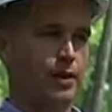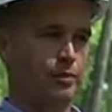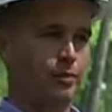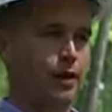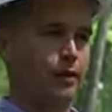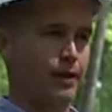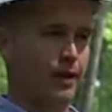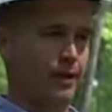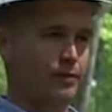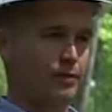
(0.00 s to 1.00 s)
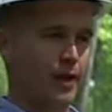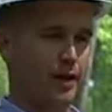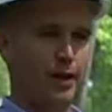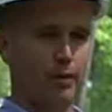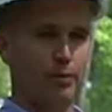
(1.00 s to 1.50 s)
to follow that
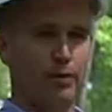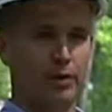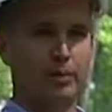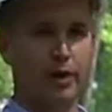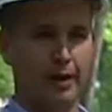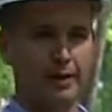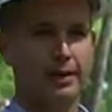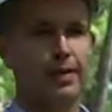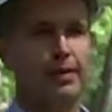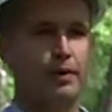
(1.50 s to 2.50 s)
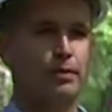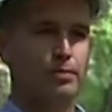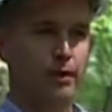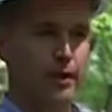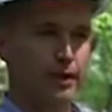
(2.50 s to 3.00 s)
up with a but.
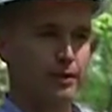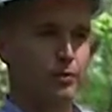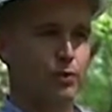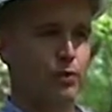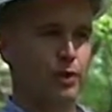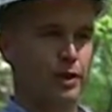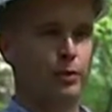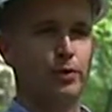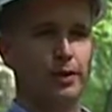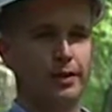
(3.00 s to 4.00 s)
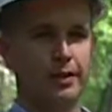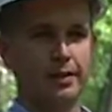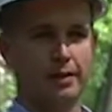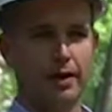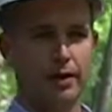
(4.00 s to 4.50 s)
But we think we can get
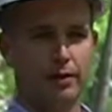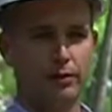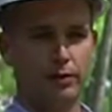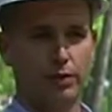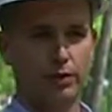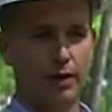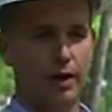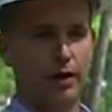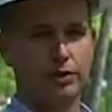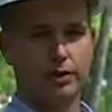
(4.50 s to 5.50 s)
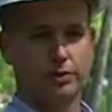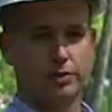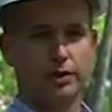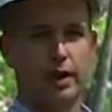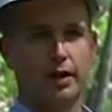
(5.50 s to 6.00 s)
done within our
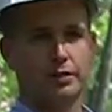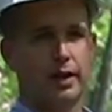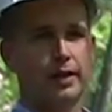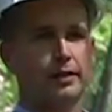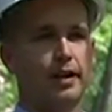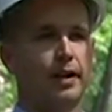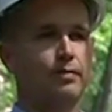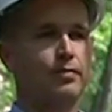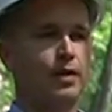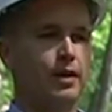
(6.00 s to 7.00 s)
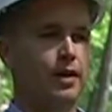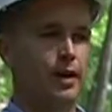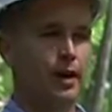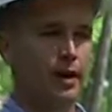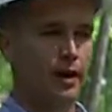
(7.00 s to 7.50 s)
adjusted contract time.
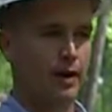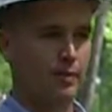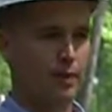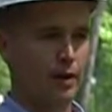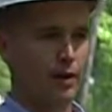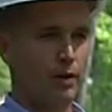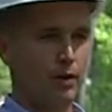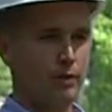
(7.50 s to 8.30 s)
There are